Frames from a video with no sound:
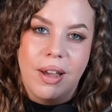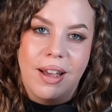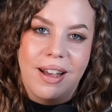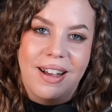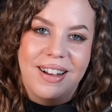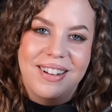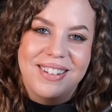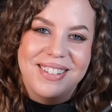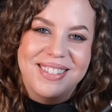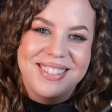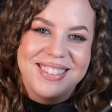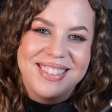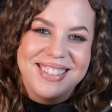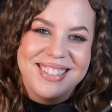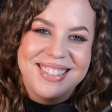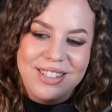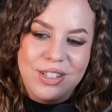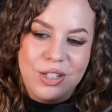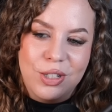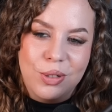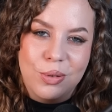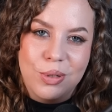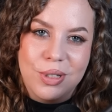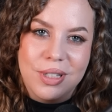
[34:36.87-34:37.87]
house
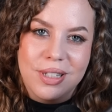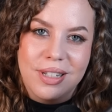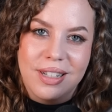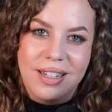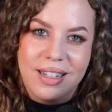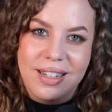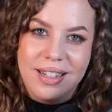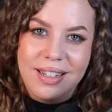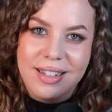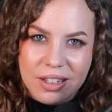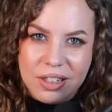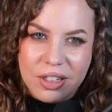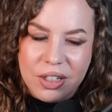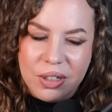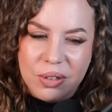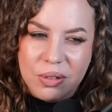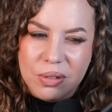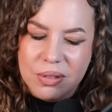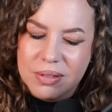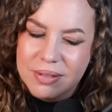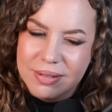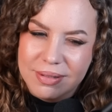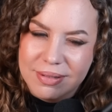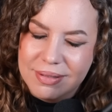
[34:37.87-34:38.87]
and she was like, Are you.
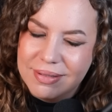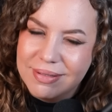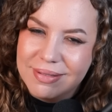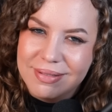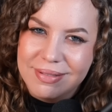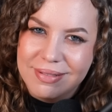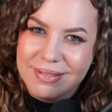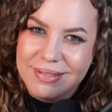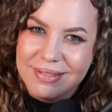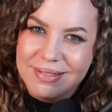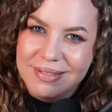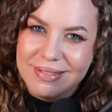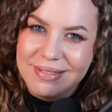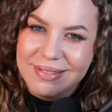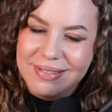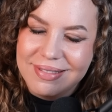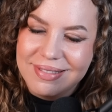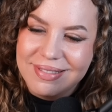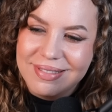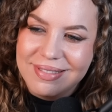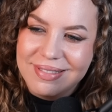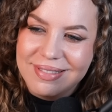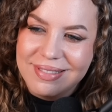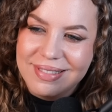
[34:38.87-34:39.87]

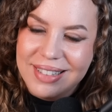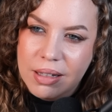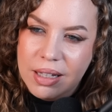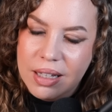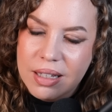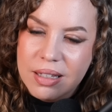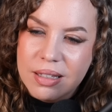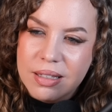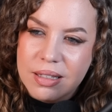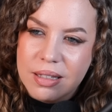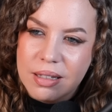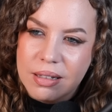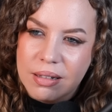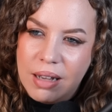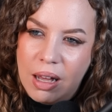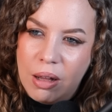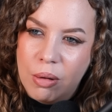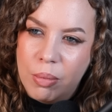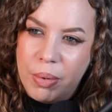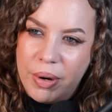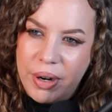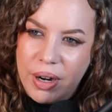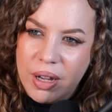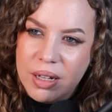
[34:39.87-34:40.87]
He's the
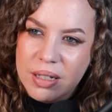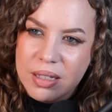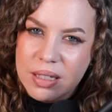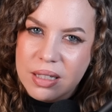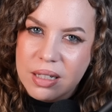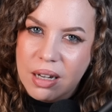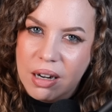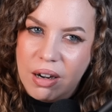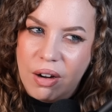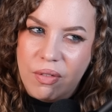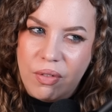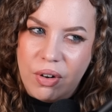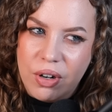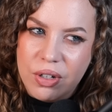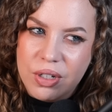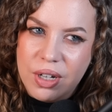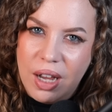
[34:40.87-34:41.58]
Albert Einstein of our